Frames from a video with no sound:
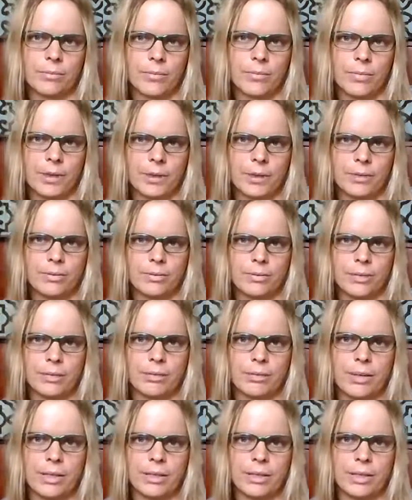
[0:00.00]
This was the
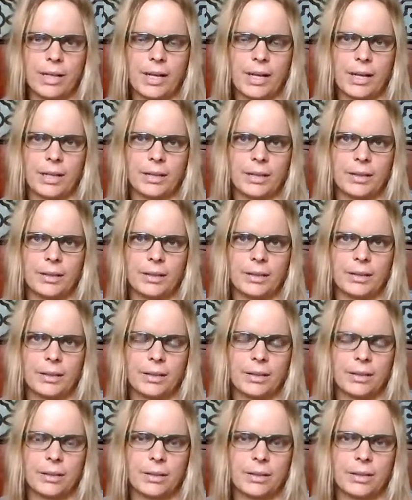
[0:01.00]
West Side,
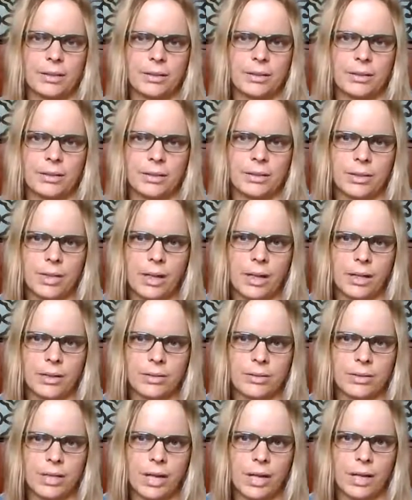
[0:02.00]

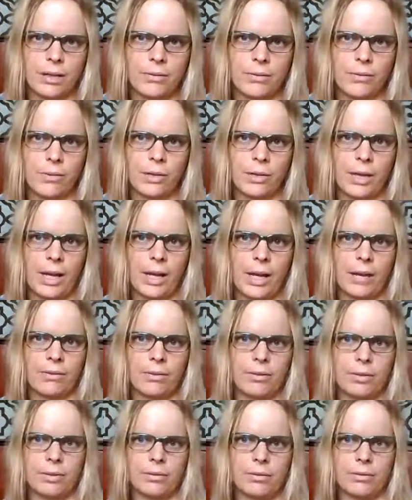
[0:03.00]
Chicago's California
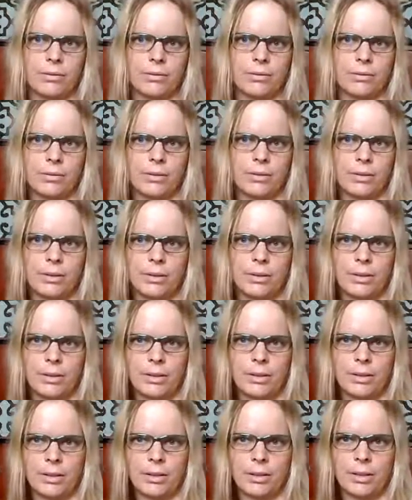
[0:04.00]
Avenue.
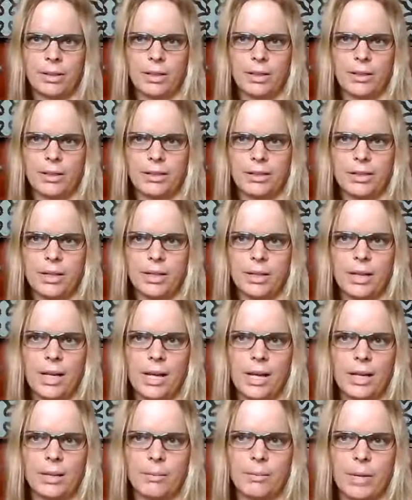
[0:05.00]
And the sun
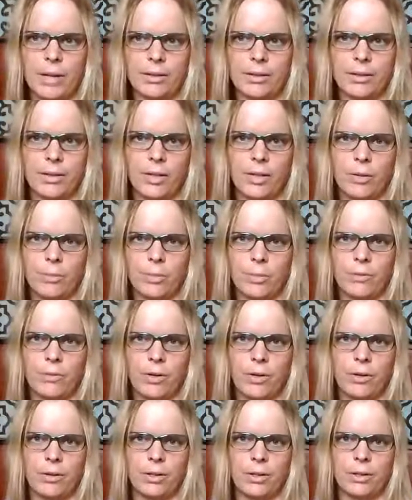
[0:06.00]
hit him out on the open
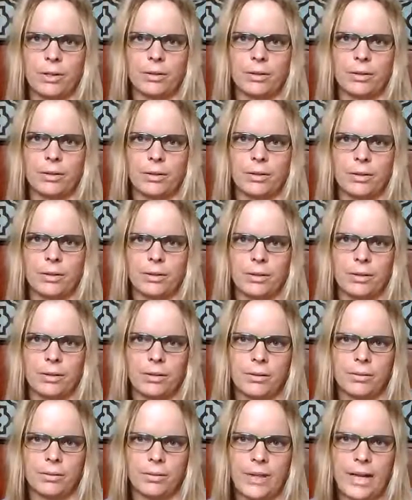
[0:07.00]
road and
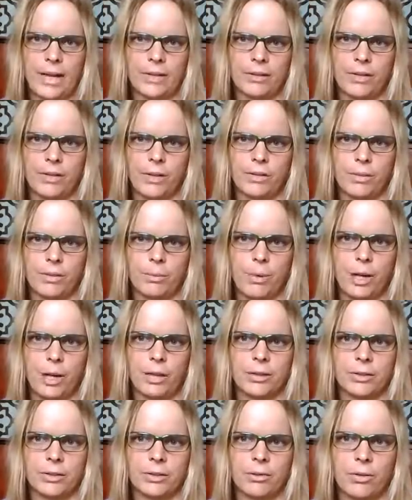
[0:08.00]
flashed off the
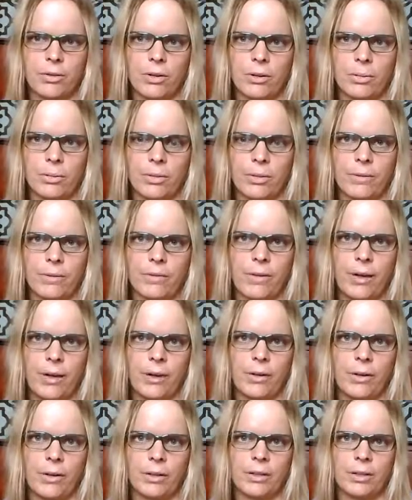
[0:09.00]
polished chrome of the fire
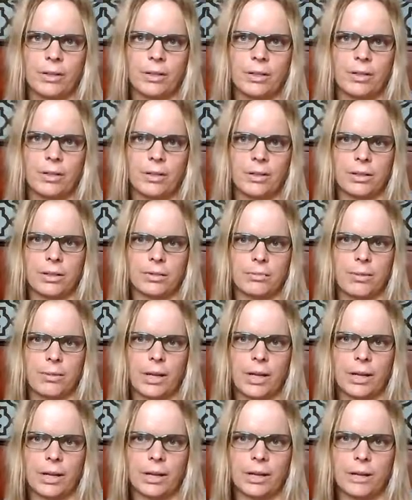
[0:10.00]
engine on its
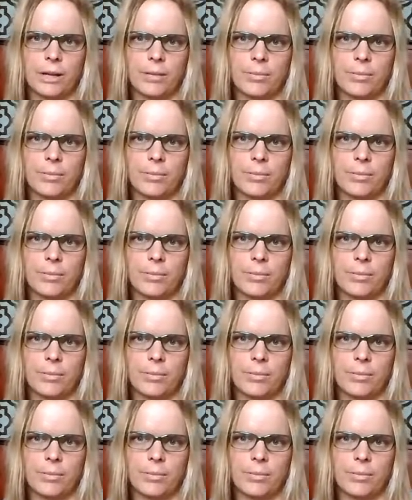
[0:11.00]
way.